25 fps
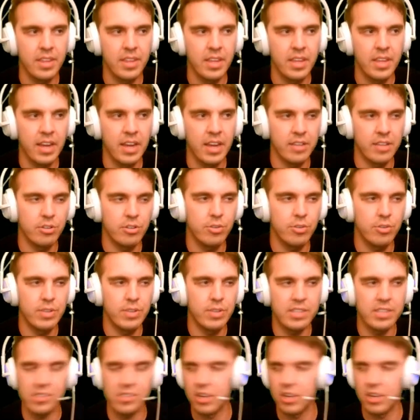And then you're doing the
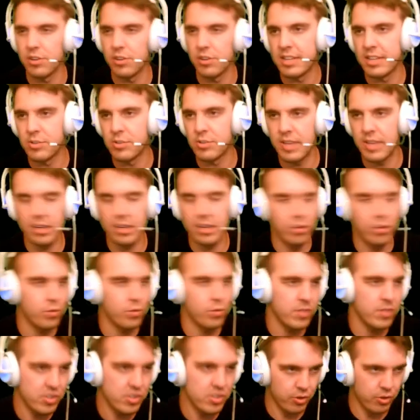scuttle. That's what that
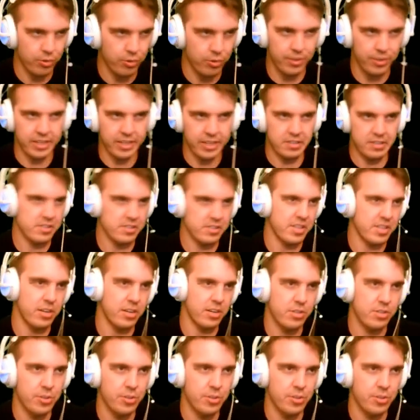goofy circle thing is there, too.